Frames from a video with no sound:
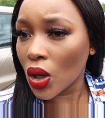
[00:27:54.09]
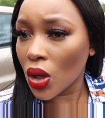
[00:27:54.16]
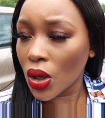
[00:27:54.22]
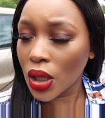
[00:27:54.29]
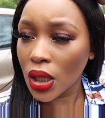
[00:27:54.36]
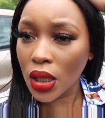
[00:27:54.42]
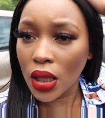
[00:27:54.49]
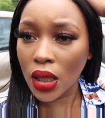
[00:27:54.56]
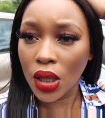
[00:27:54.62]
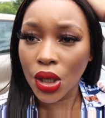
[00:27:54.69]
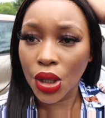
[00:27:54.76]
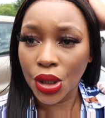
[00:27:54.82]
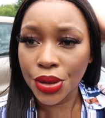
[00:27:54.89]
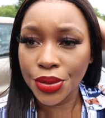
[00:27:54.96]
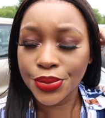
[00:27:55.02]
are
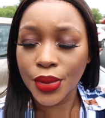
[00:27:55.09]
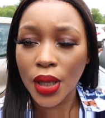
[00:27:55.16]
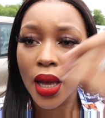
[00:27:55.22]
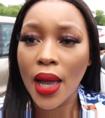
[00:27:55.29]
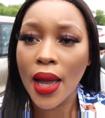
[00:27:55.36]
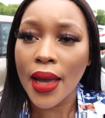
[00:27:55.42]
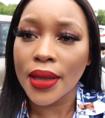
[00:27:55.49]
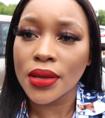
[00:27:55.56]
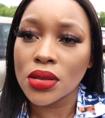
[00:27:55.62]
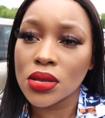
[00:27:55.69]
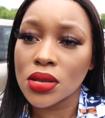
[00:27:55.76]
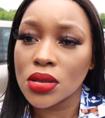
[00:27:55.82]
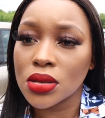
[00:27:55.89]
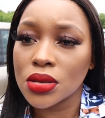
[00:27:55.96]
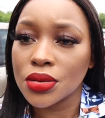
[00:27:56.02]
here at
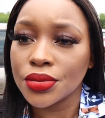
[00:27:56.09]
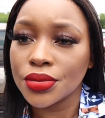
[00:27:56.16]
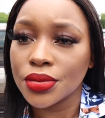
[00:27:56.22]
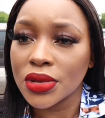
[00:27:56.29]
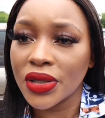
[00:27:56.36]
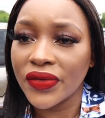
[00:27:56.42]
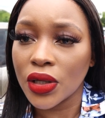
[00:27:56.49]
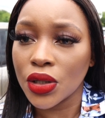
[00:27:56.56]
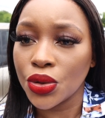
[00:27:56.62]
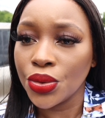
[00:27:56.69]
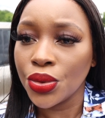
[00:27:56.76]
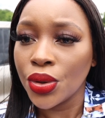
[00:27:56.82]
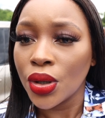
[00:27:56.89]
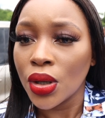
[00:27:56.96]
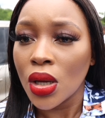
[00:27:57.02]
the venue.